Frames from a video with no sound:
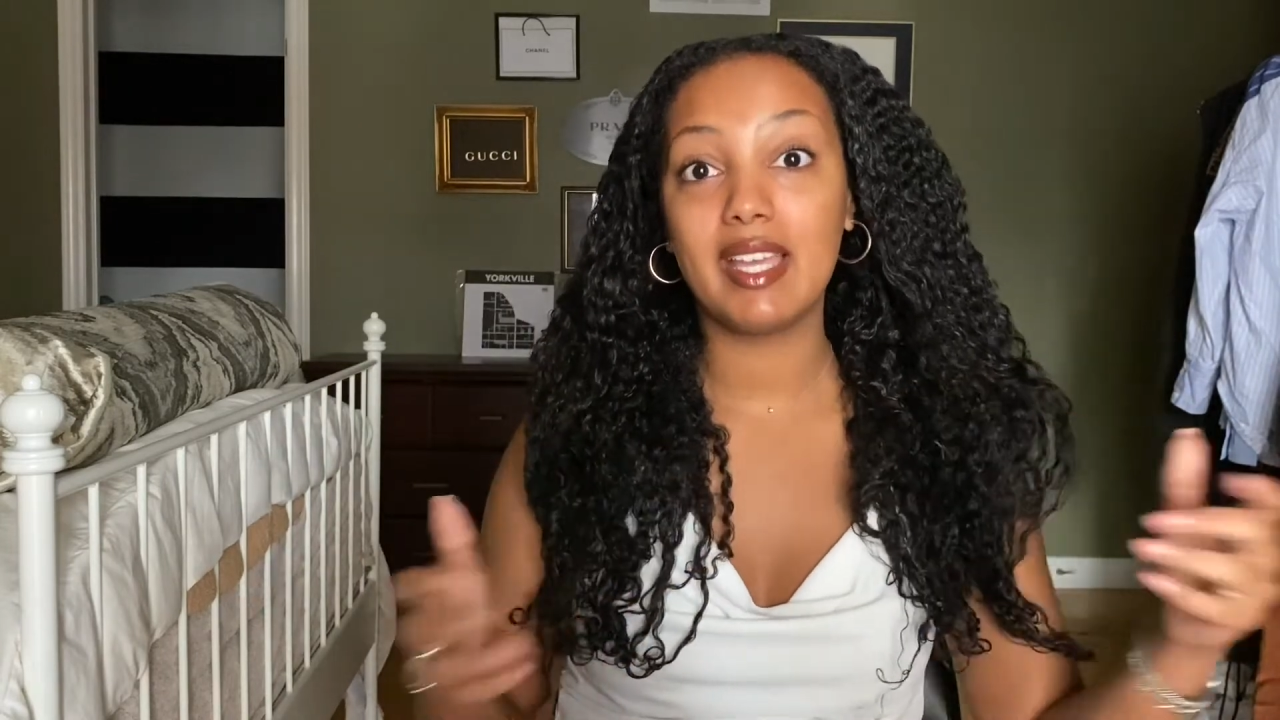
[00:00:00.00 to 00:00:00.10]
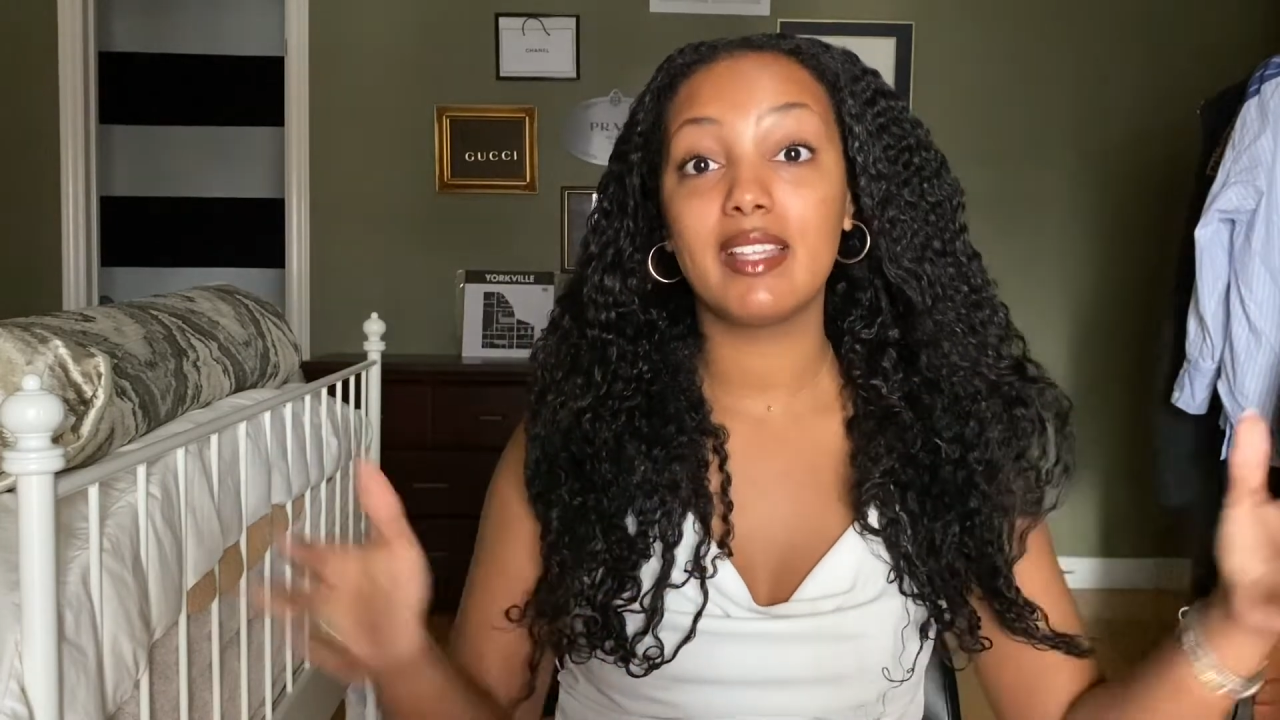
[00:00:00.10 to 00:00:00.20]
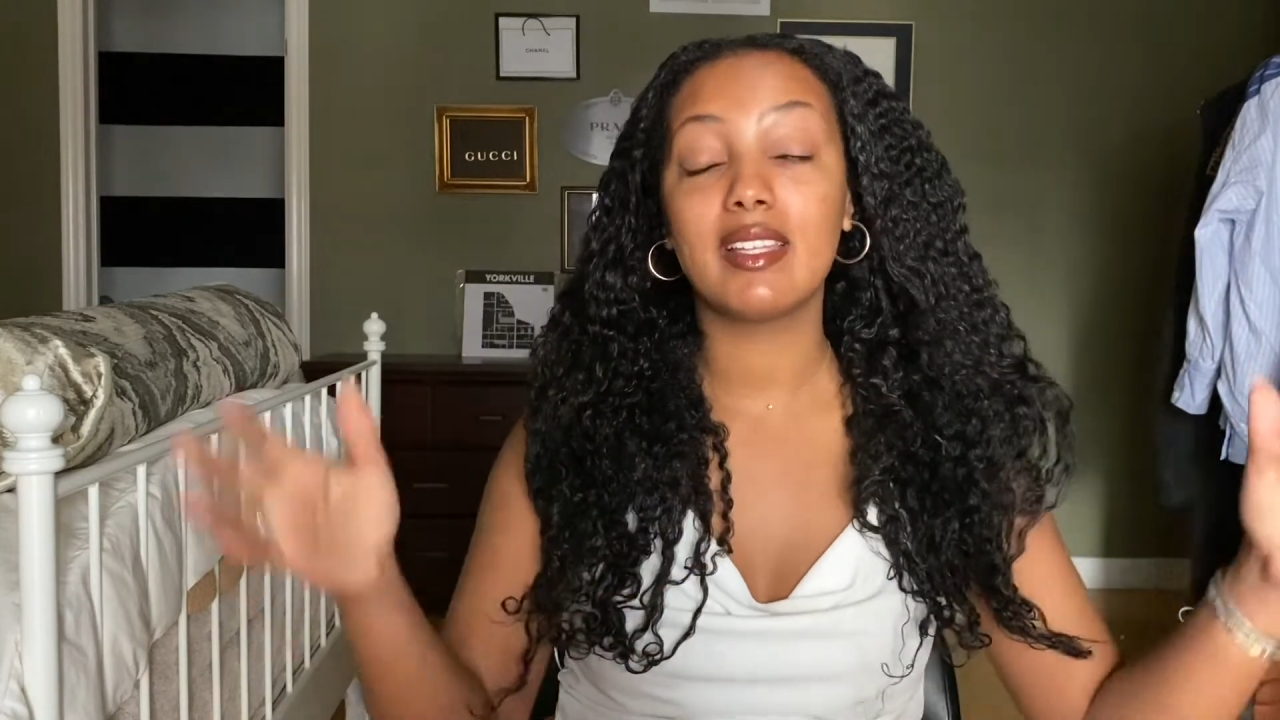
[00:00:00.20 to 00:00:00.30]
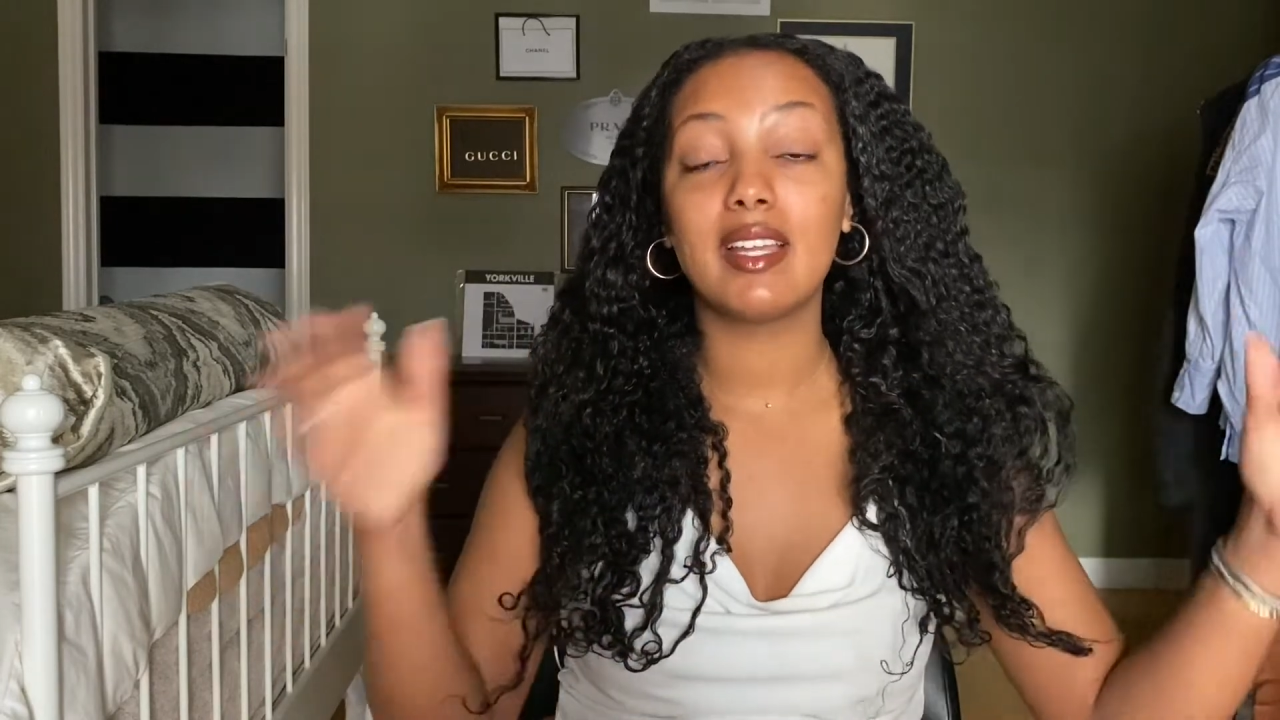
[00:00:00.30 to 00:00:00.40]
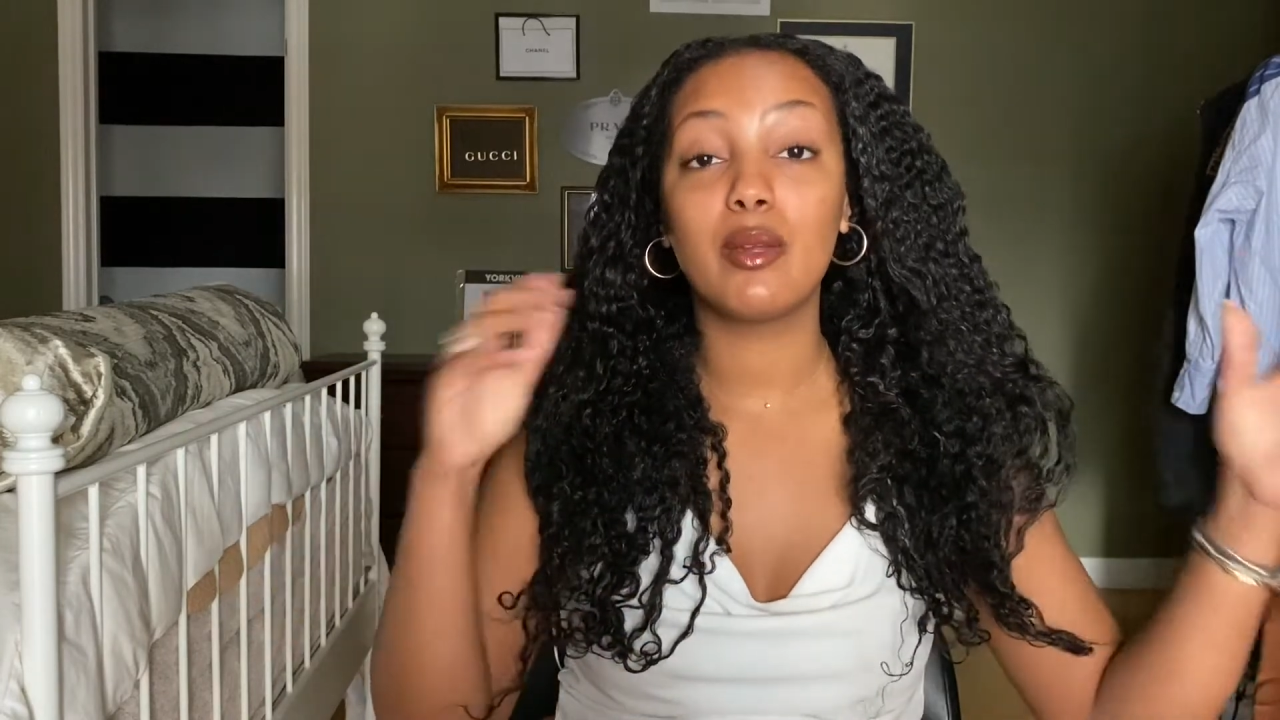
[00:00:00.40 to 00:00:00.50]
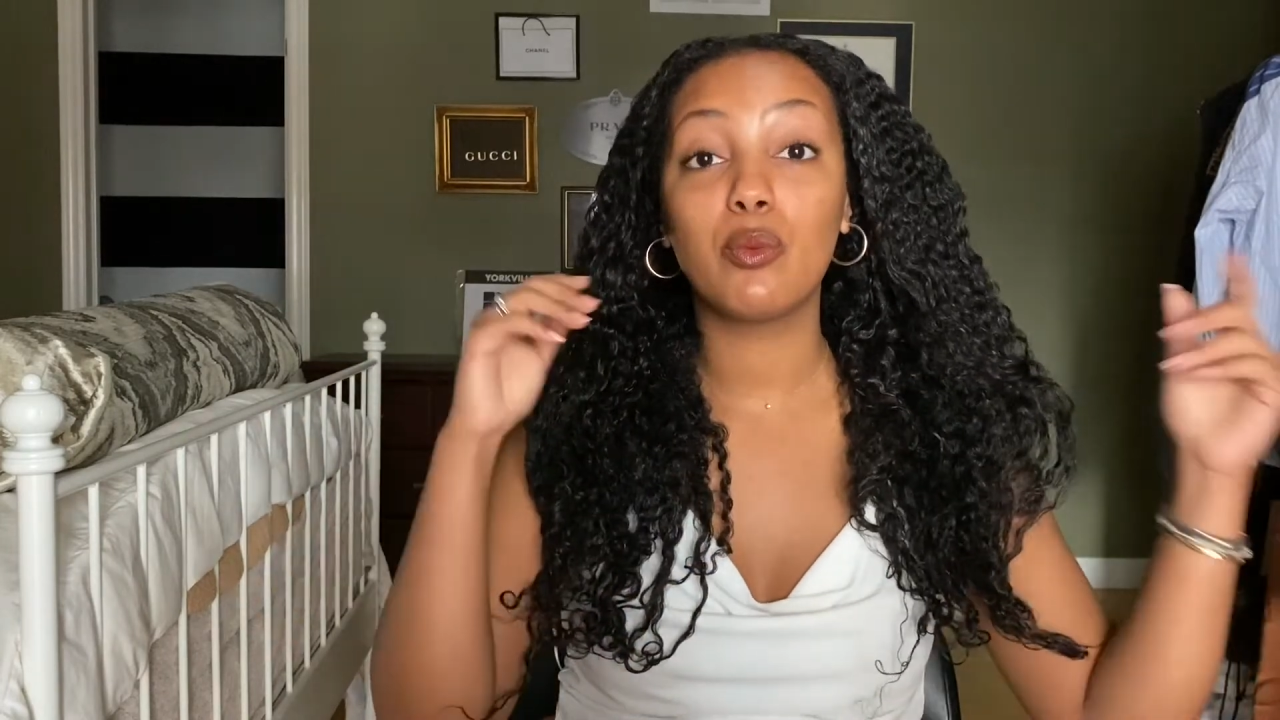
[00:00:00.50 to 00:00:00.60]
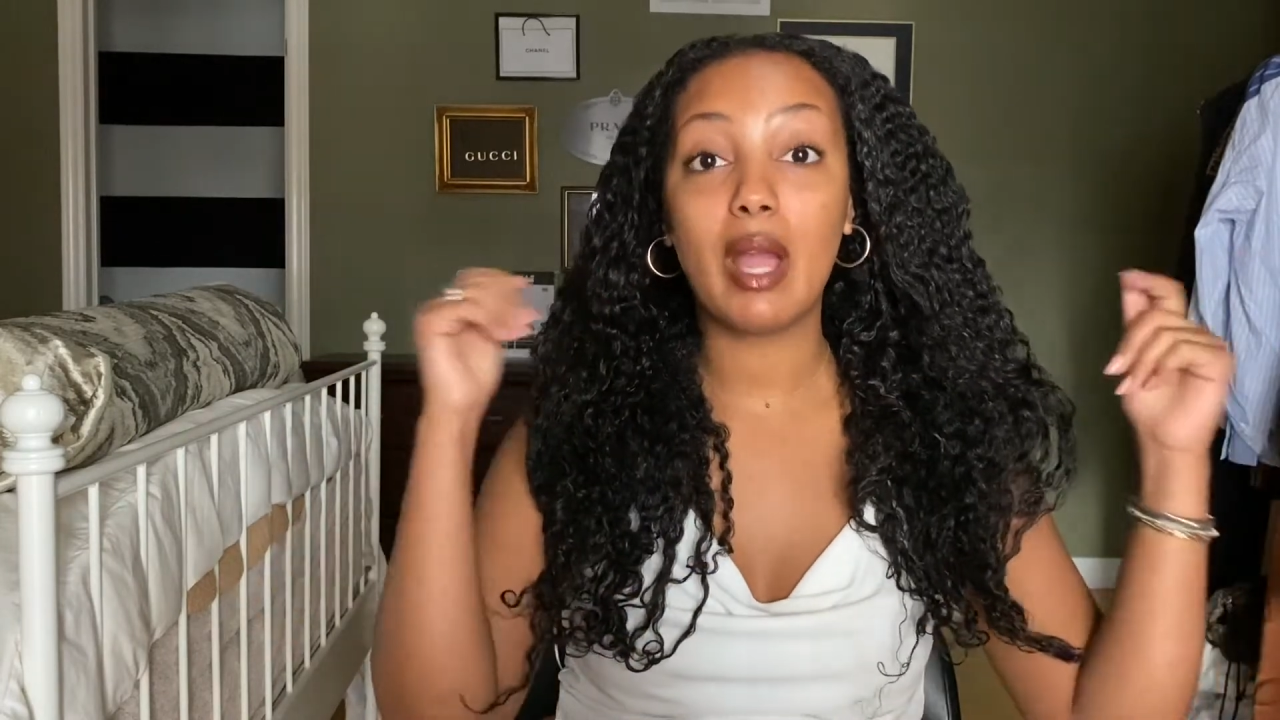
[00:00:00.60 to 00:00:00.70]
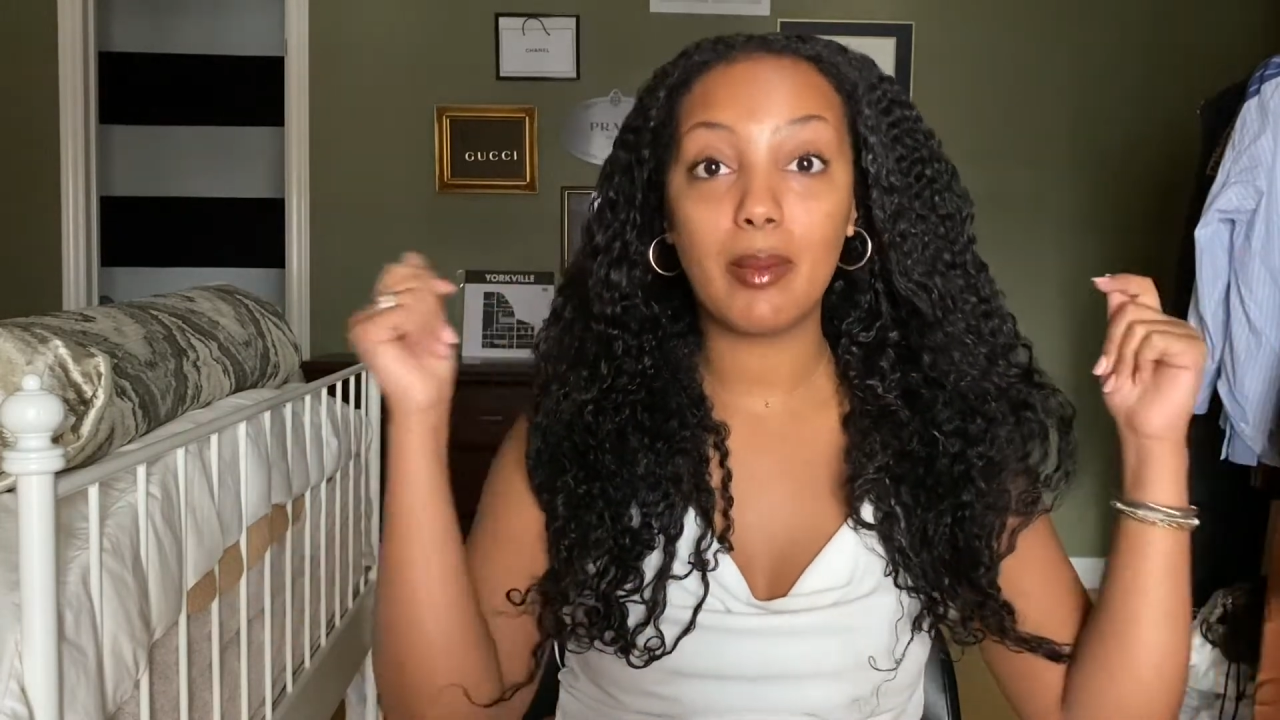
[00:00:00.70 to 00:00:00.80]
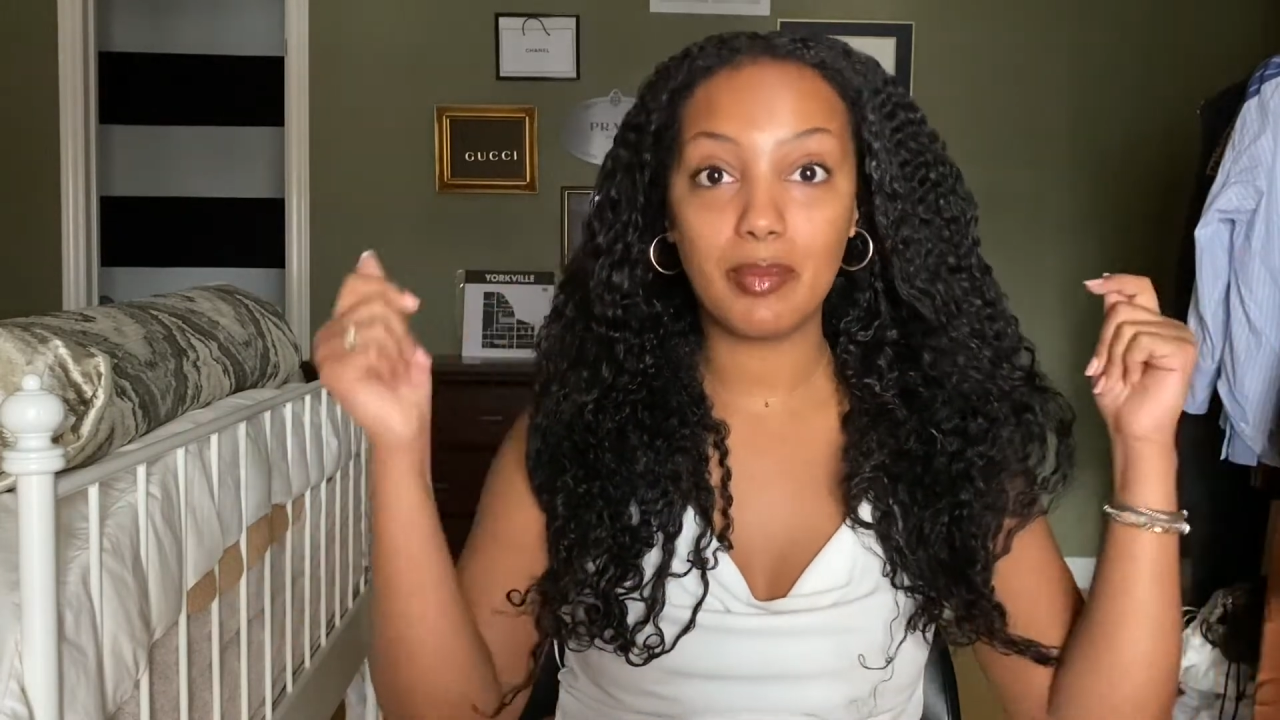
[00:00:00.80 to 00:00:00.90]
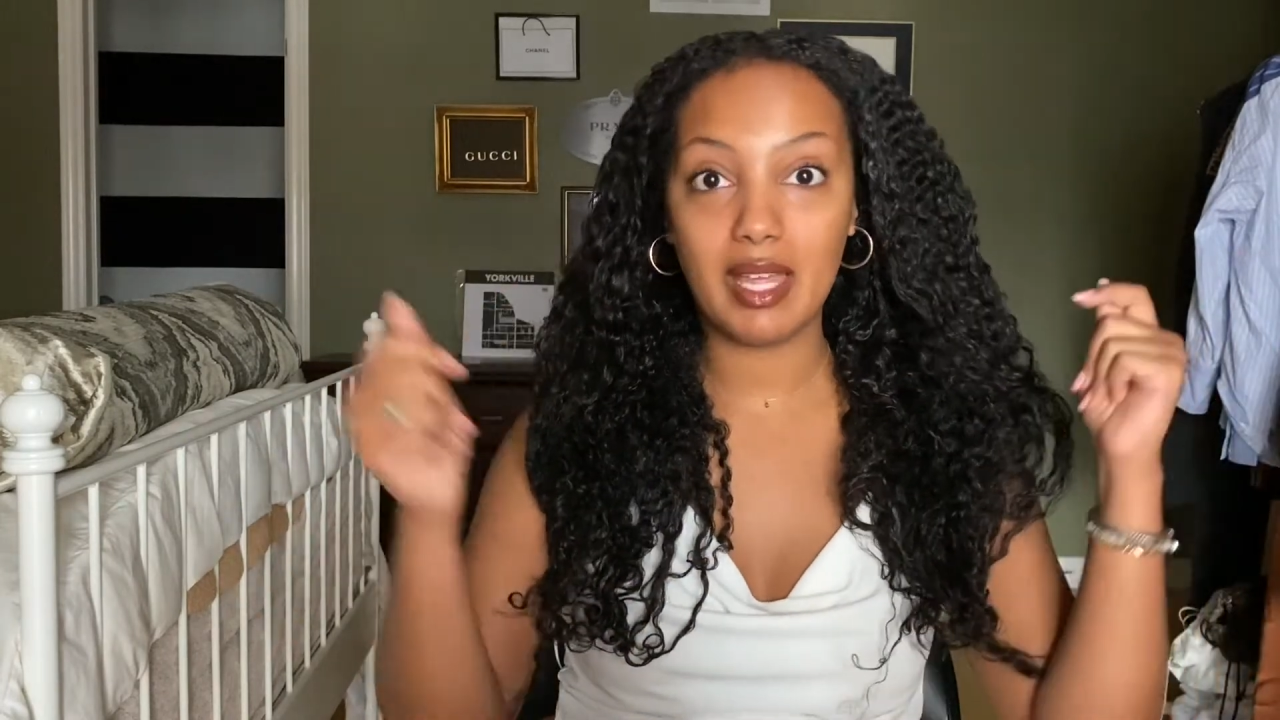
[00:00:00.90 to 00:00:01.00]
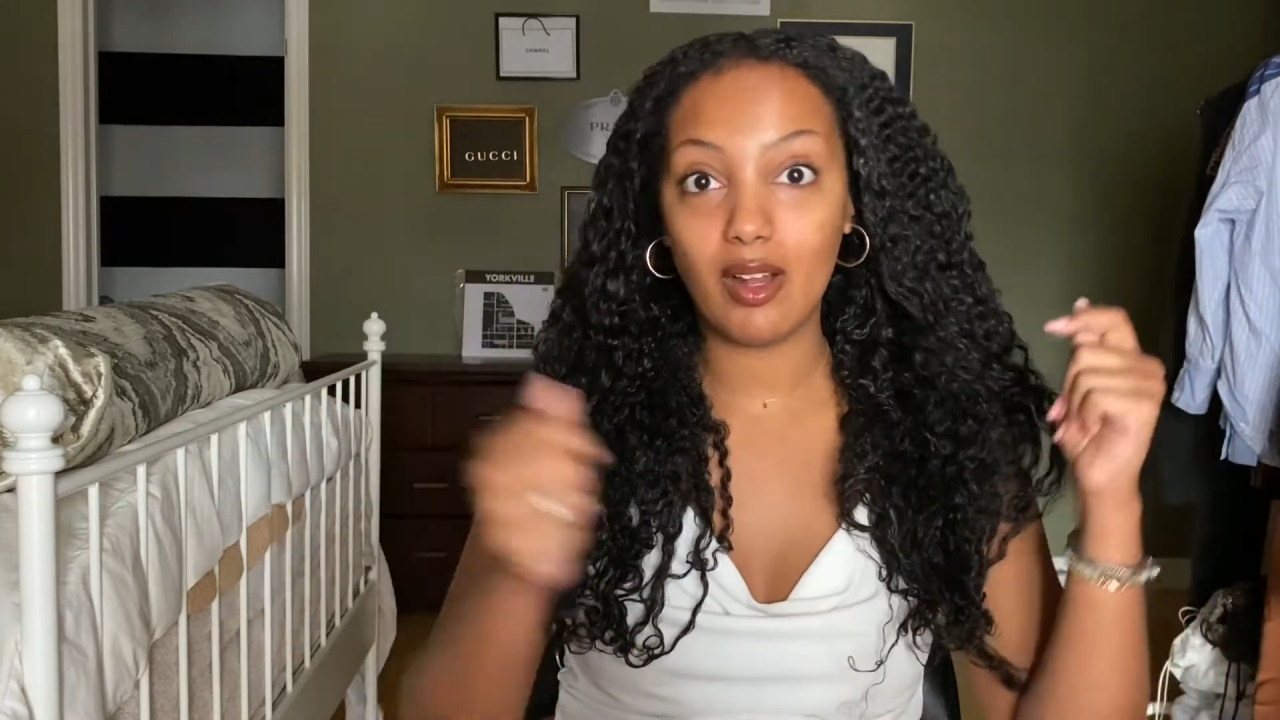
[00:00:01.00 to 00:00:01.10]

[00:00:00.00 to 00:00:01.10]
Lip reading: and then I wrap that